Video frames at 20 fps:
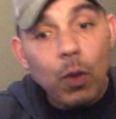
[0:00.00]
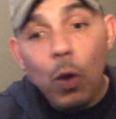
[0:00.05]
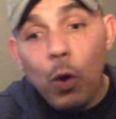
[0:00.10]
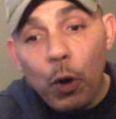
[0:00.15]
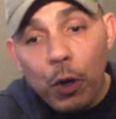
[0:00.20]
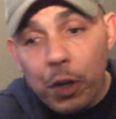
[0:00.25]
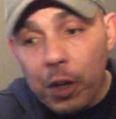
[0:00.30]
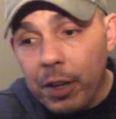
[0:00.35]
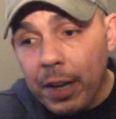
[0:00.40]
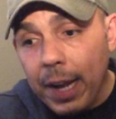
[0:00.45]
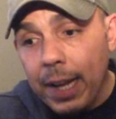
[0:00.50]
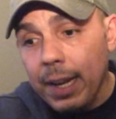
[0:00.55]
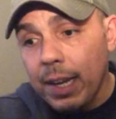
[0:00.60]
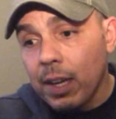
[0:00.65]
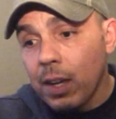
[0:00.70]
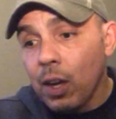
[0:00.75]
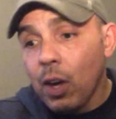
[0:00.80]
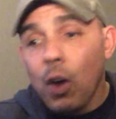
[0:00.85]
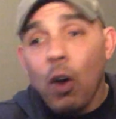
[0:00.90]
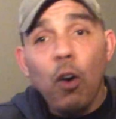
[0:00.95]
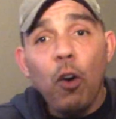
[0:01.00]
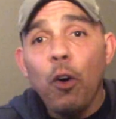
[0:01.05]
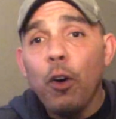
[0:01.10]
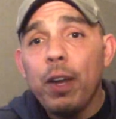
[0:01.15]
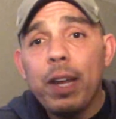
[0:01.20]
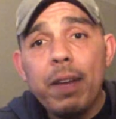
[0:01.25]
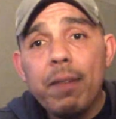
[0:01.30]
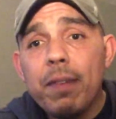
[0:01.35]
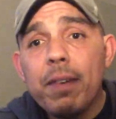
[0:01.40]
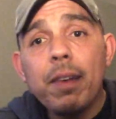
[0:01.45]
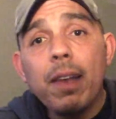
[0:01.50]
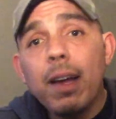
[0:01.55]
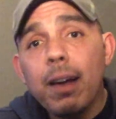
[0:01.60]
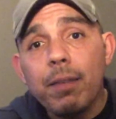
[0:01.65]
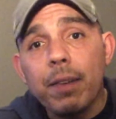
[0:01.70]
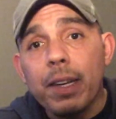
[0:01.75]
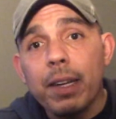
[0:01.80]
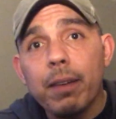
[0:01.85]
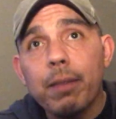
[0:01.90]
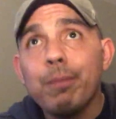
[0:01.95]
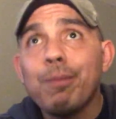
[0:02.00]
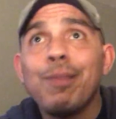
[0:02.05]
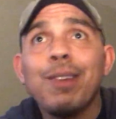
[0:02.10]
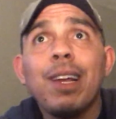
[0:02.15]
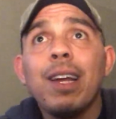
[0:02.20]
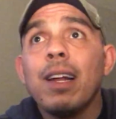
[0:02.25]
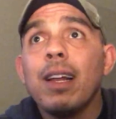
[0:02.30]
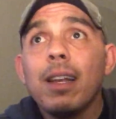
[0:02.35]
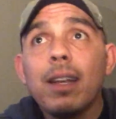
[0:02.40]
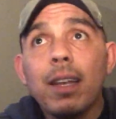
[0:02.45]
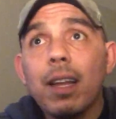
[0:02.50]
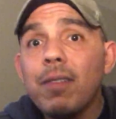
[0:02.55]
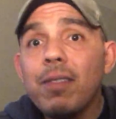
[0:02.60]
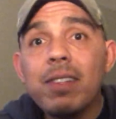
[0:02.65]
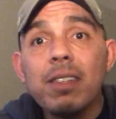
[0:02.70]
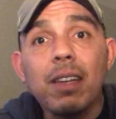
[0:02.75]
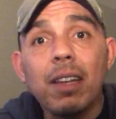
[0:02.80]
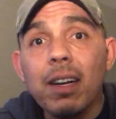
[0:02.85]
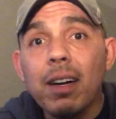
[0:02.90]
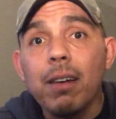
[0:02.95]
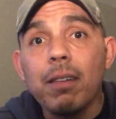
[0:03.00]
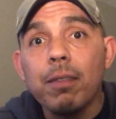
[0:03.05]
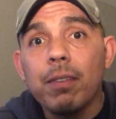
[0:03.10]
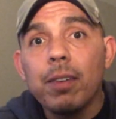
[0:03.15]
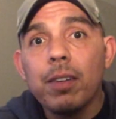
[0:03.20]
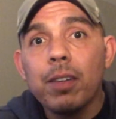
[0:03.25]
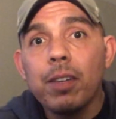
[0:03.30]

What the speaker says: Or you're dating, or even loving. Love is love.